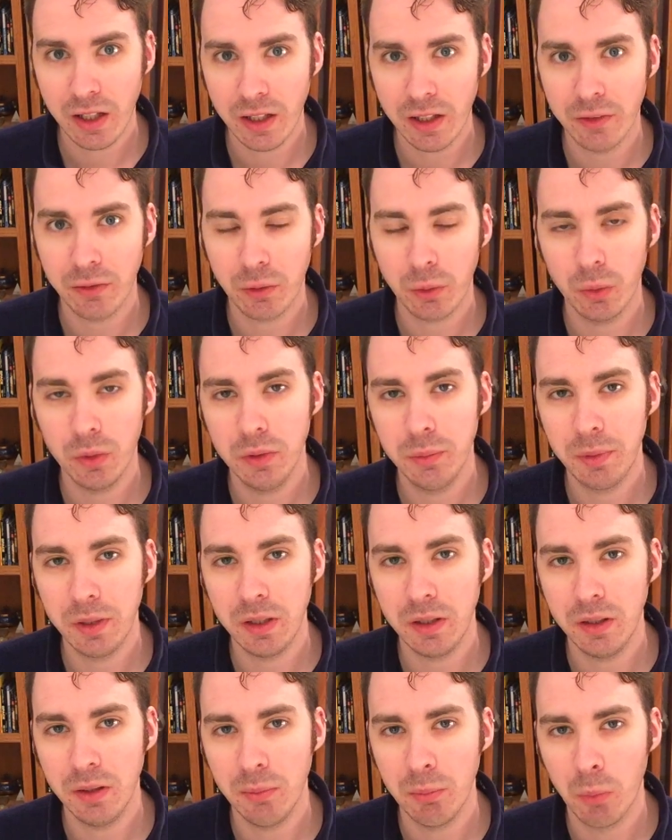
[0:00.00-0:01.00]
it's going to
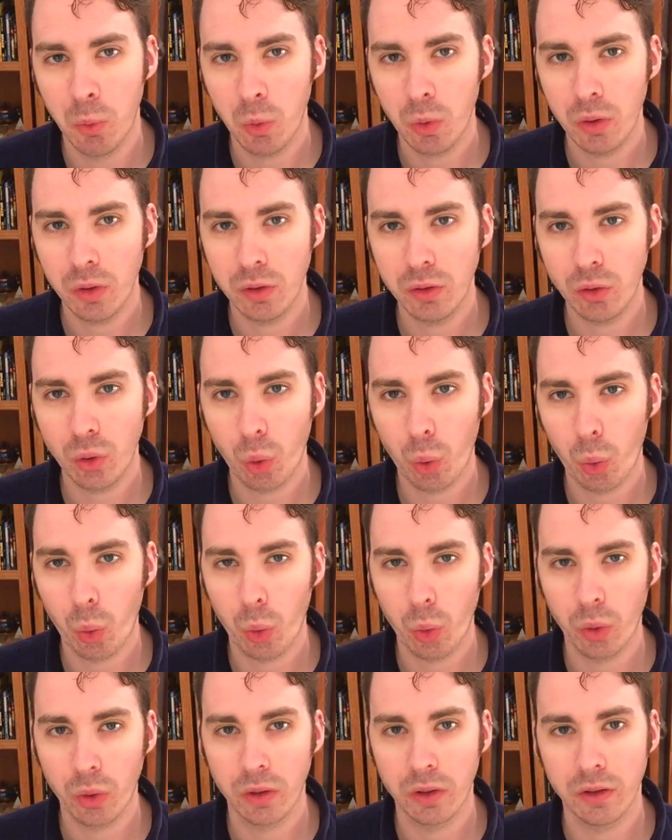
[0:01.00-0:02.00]
be more
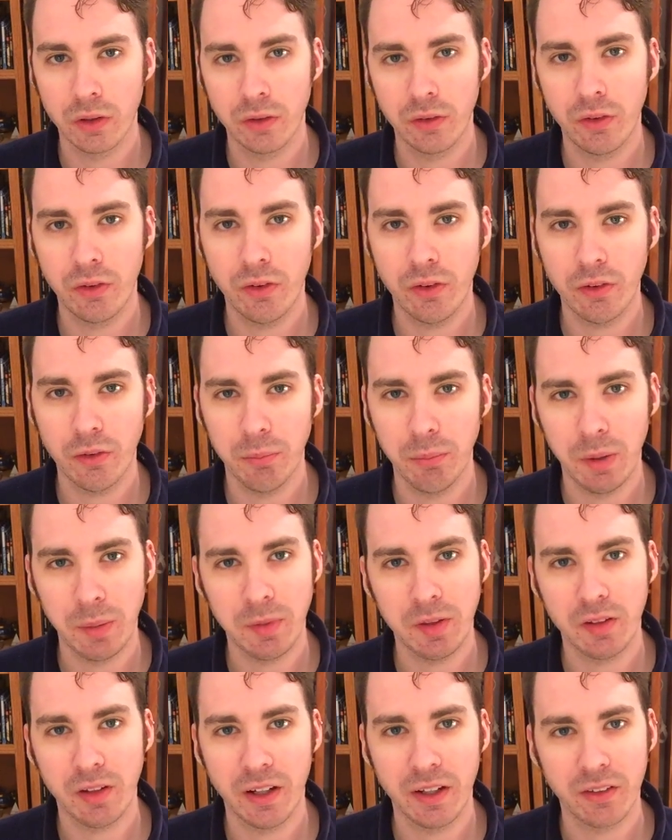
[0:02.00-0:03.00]
towards
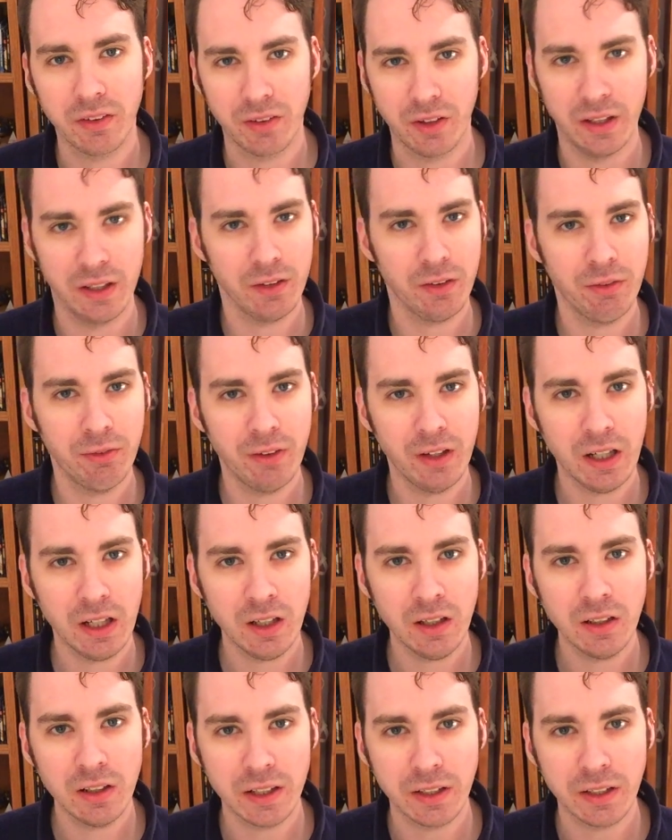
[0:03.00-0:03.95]
maybe like science fair,